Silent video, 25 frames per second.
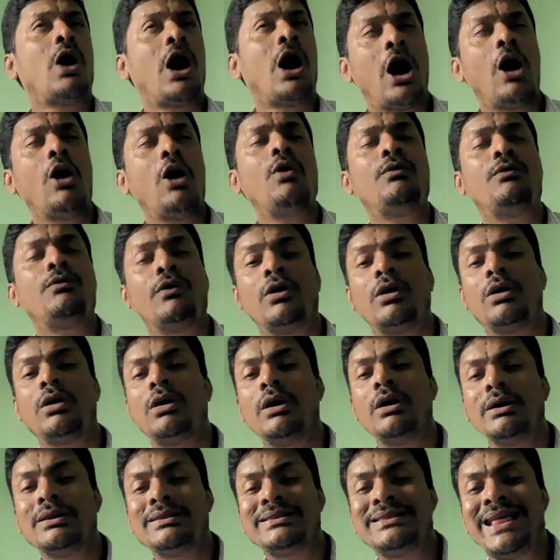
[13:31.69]
however,
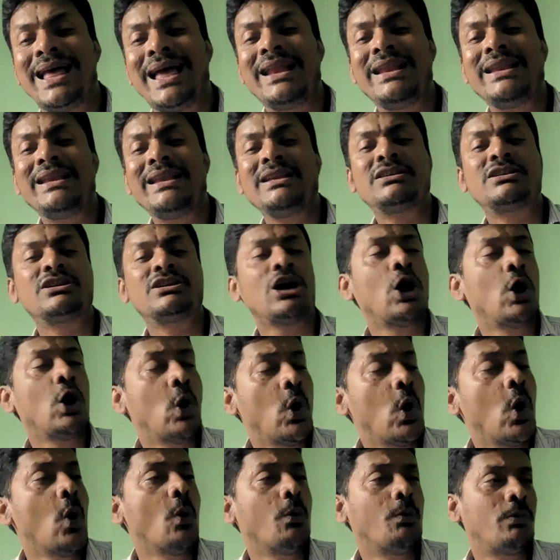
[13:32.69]
there is a
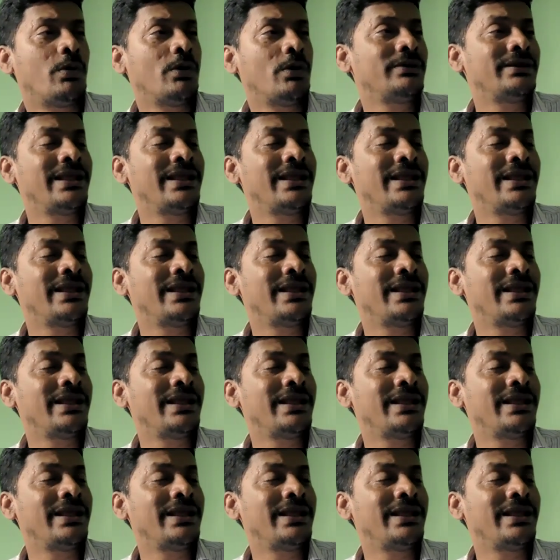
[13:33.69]
hope.